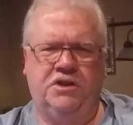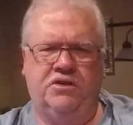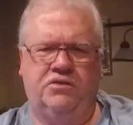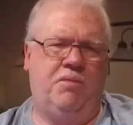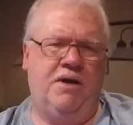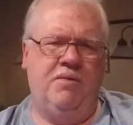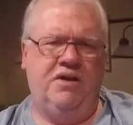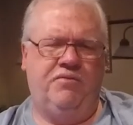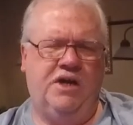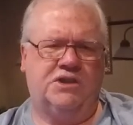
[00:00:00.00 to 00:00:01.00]
It's a
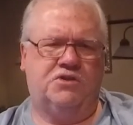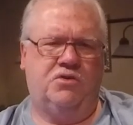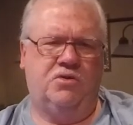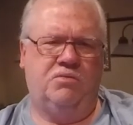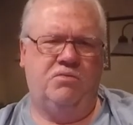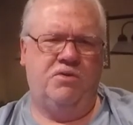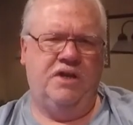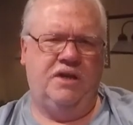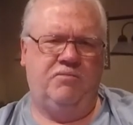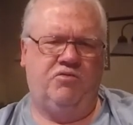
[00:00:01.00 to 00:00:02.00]
manufacturer
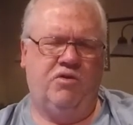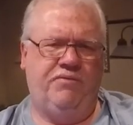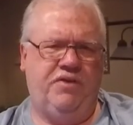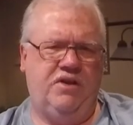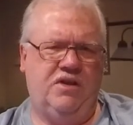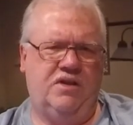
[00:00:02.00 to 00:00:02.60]
named Griffin,